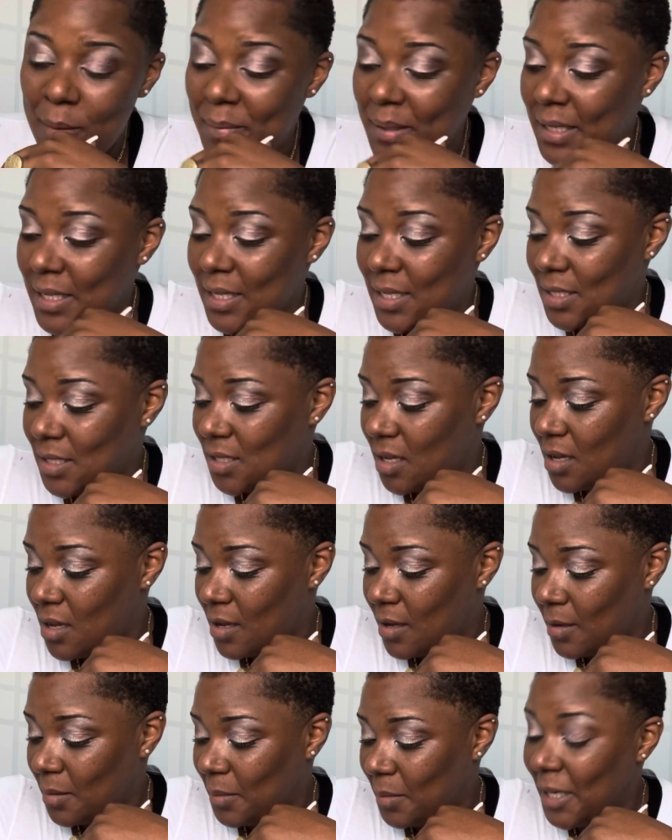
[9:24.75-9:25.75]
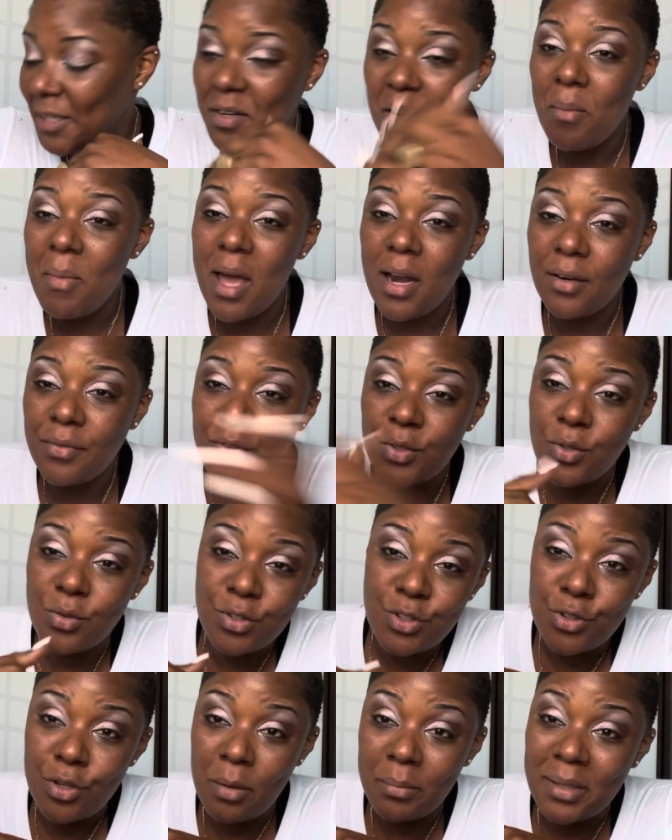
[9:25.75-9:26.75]
because um, it don't matter if you
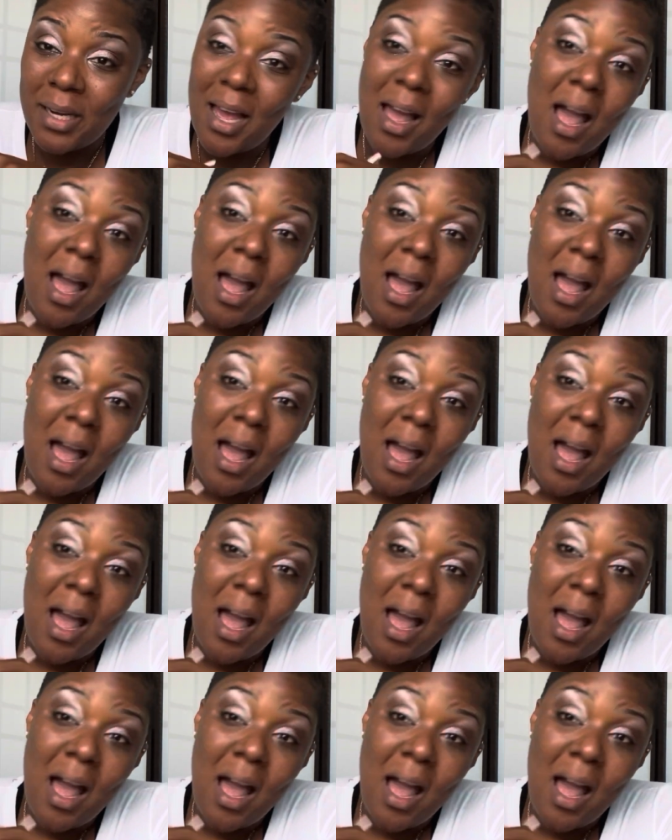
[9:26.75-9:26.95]
enjoy them or not.